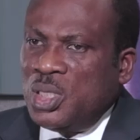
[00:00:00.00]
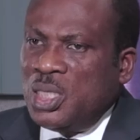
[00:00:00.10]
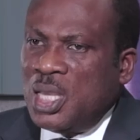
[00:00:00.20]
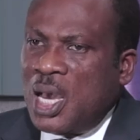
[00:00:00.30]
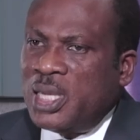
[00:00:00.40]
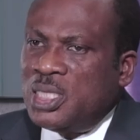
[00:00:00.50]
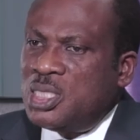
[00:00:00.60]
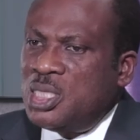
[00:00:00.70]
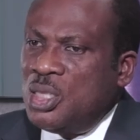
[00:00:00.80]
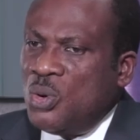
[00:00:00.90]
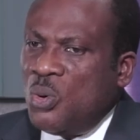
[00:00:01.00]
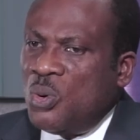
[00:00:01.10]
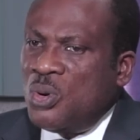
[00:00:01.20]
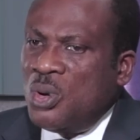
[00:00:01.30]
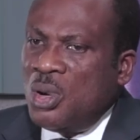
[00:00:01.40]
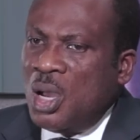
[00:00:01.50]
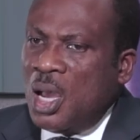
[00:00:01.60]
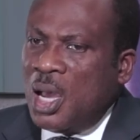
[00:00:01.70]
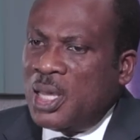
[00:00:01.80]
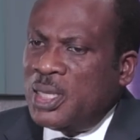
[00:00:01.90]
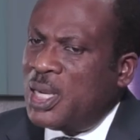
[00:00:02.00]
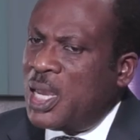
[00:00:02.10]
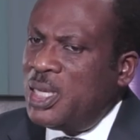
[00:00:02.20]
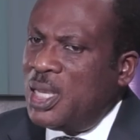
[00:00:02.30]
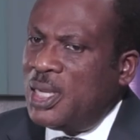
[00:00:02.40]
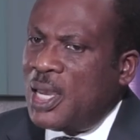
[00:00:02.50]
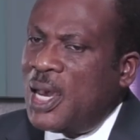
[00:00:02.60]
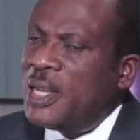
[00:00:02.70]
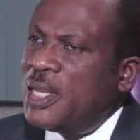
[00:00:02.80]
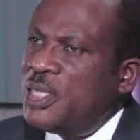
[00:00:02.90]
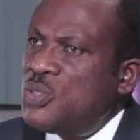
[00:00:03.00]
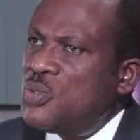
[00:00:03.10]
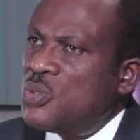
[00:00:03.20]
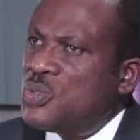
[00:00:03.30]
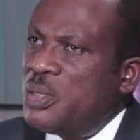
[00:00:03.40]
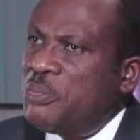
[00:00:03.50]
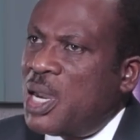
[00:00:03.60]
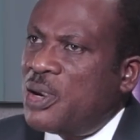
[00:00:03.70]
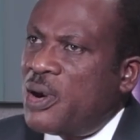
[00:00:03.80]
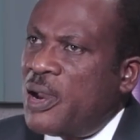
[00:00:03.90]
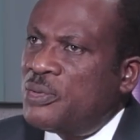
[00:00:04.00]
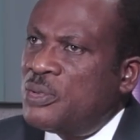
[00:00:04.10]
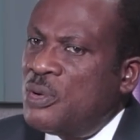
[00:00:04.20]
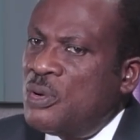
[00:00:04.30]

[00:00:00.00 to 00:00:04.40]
we had a CEO that had an industry background,